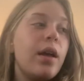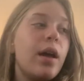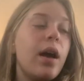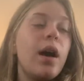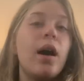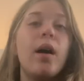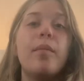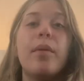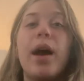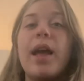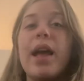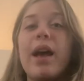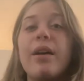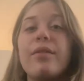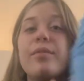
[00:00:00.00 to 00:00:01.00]
I
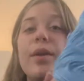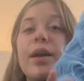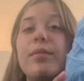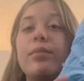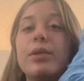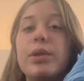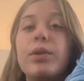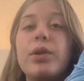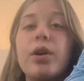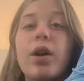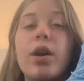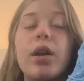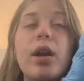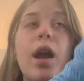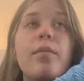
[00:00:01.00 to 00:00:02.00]
have my blue
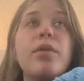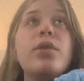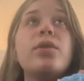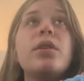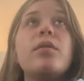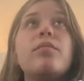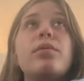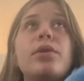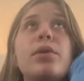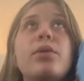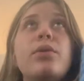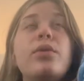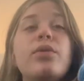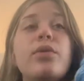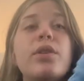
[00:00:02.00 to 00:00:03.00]
yarn. I'm using
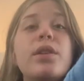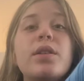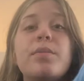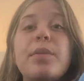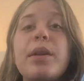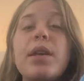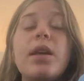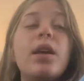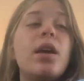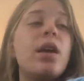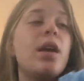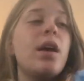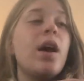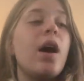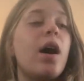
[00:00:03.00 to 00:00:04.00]
blue for this bee
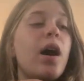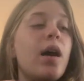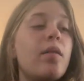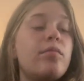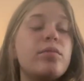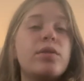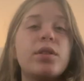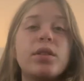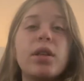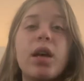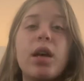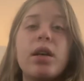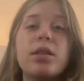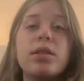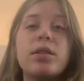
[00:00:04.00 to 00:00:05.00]
just
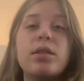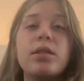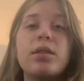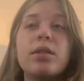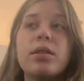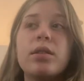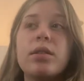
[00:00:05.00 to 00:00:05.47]
because